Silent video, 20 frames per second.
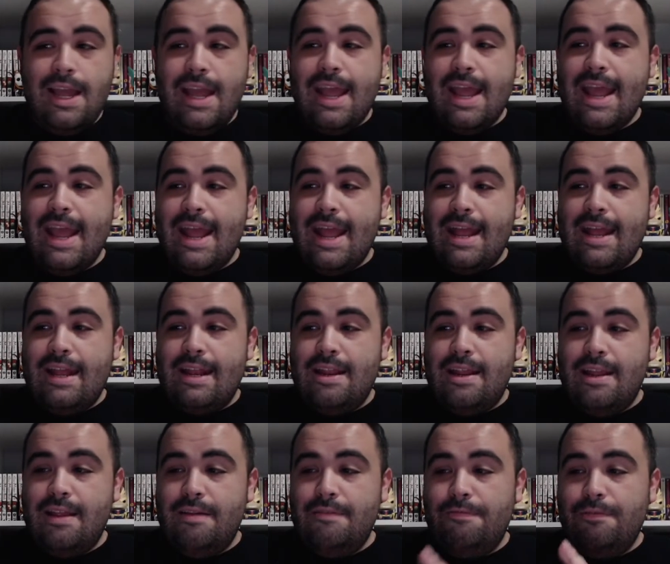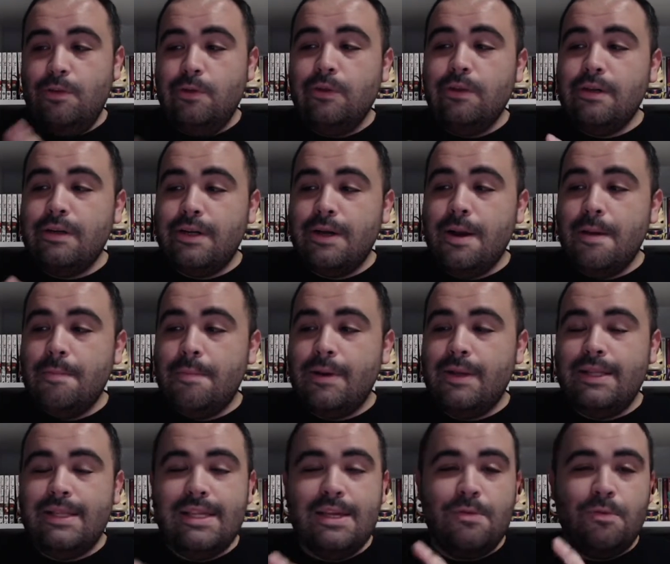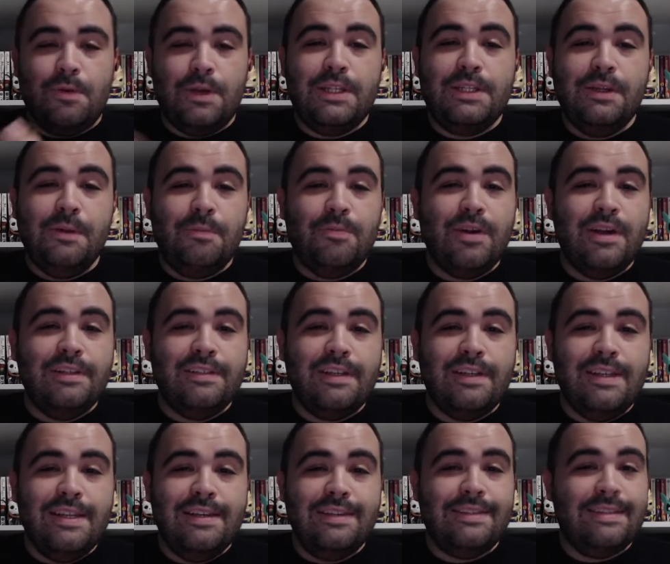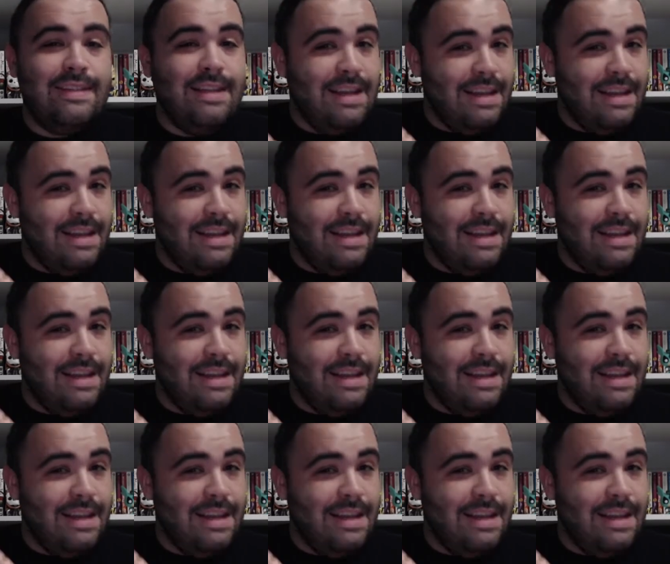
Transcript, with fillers: And if you look up the retail price on this,